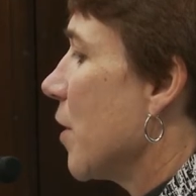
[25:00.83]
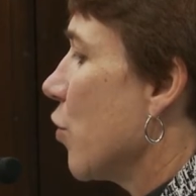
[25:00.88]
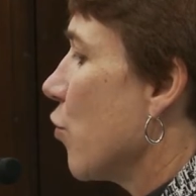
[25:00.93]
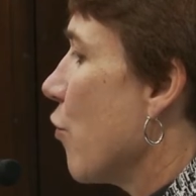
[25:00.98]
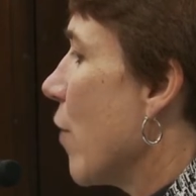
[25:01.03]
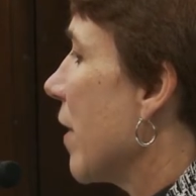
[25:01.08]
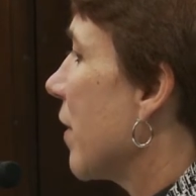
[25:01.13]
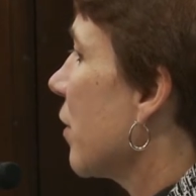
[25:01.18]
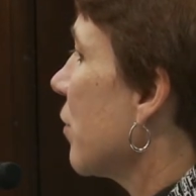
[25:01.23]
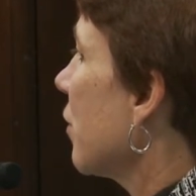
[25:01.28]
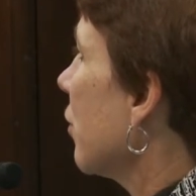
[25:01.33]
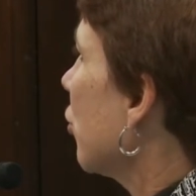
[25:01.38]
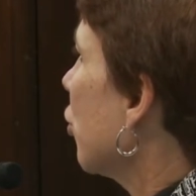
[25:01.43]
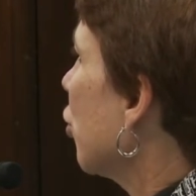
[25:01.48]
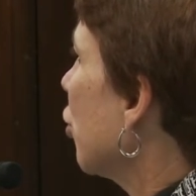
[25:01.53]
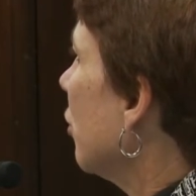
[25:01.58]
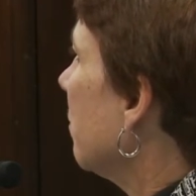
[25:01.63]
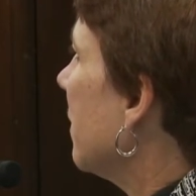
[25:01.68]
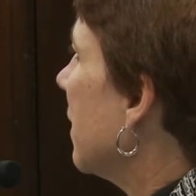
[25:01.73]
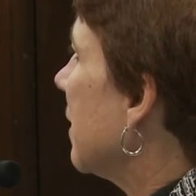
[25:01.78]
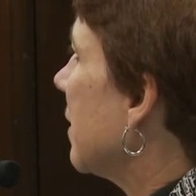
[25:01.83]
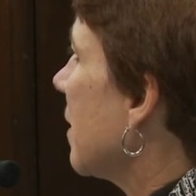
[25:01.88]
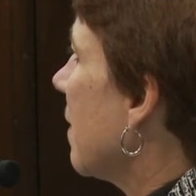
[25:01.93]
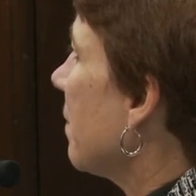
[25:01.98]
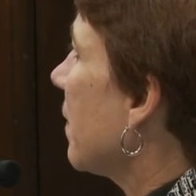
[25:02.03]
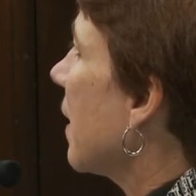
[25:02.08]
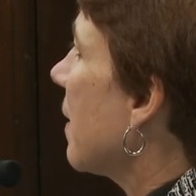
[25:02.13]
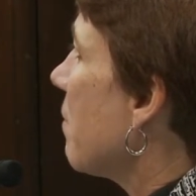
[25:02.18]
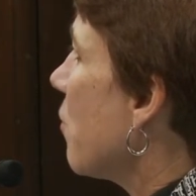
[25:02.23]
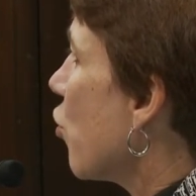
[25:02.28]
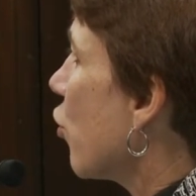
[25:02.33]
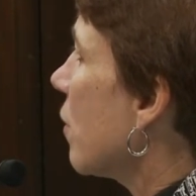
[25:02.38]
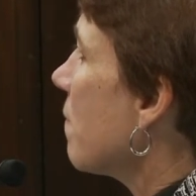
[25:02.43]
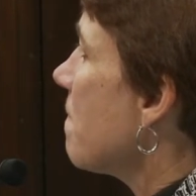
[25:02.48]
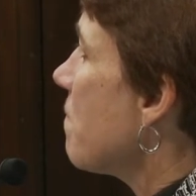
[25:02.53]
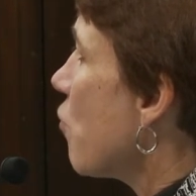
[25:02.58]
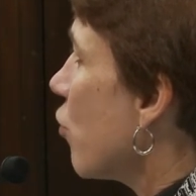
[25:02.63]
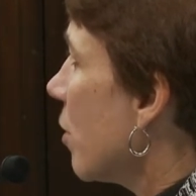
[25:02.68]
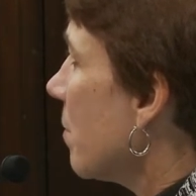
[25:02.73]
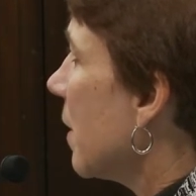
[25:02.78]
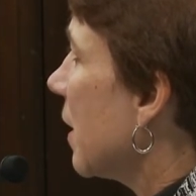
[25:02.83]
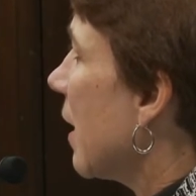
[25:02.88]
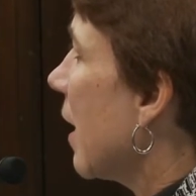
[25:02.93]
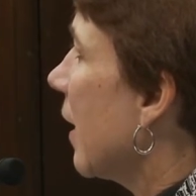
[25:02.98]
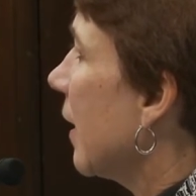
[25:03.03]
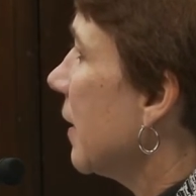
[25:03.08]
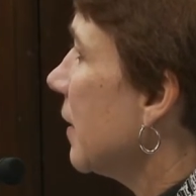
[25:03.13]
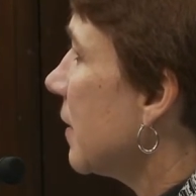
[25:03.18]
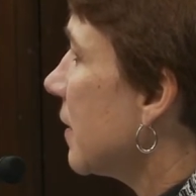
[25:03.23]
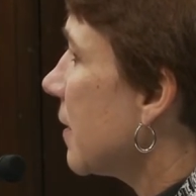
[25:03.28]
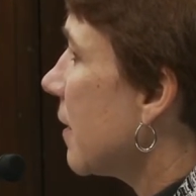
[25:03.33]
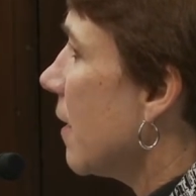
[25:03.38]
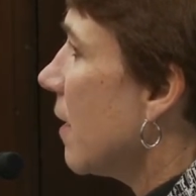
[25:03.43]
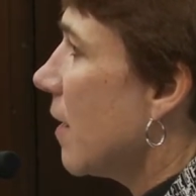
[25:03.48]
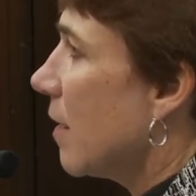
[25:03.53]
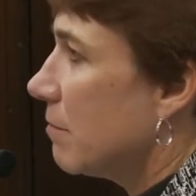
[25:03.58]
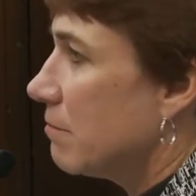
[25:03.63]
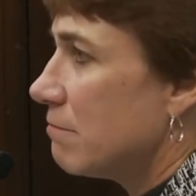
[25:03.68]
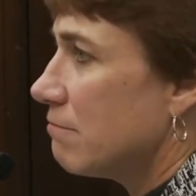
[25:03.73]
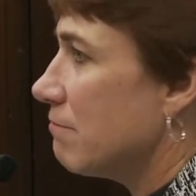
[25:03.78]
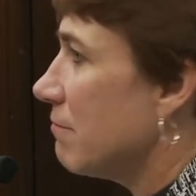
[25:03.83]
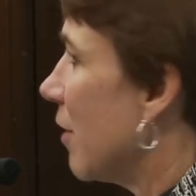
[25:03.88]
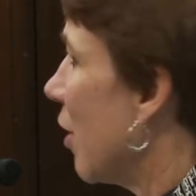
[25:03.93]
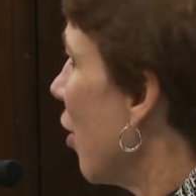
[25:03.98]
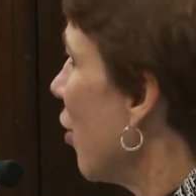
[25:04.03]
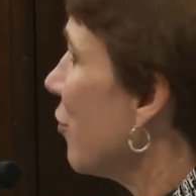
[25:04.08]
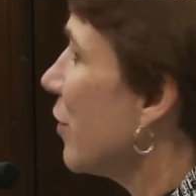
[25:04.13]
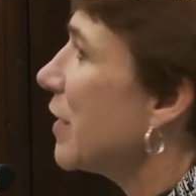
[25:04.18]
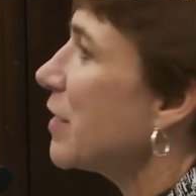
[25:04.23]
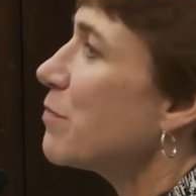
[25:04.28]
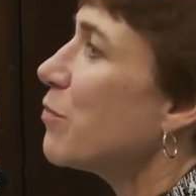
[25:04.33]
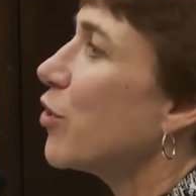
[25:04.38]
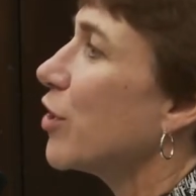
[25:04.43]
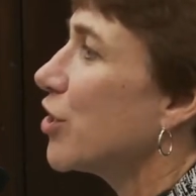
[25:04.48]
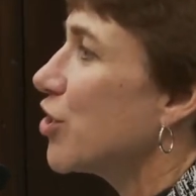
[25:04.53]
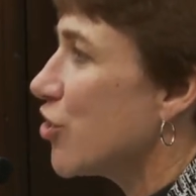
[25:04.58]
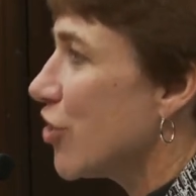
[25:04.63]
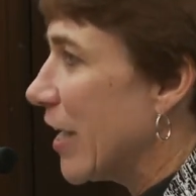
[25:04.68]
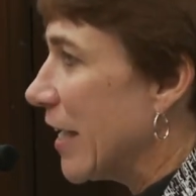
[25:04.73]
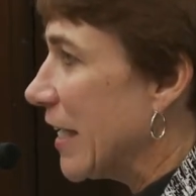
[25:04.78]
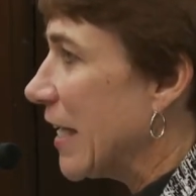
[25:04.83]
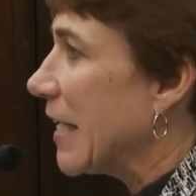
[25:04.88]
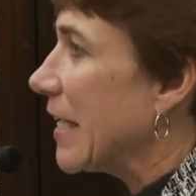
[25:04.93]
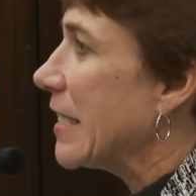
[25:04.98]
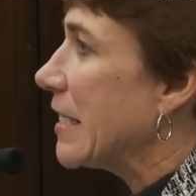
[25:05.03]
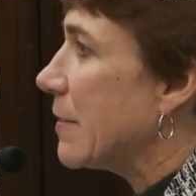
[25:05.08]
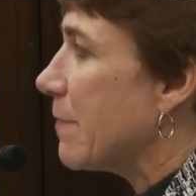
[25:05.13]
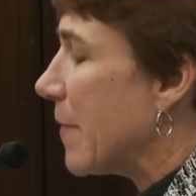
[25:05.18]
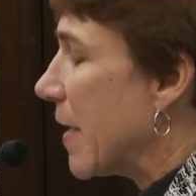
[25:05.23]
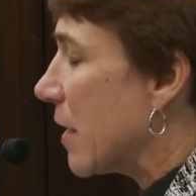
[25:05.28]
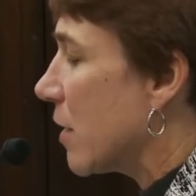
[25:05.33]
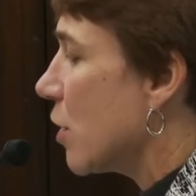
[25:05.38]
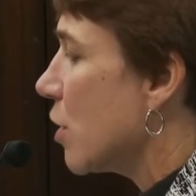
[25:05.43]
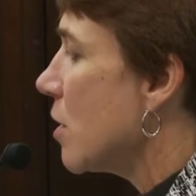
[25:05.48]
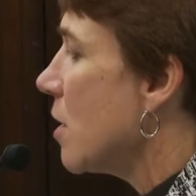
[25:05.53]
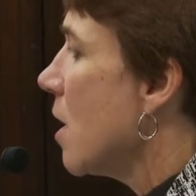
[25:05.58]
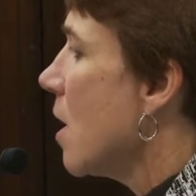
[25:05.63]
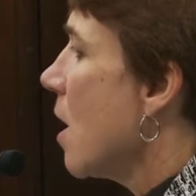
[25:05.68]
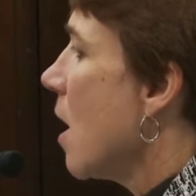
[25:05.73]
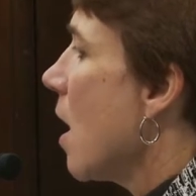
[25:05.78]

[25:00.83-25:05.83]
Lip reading: Whether there should be something more formalized, always more training is better.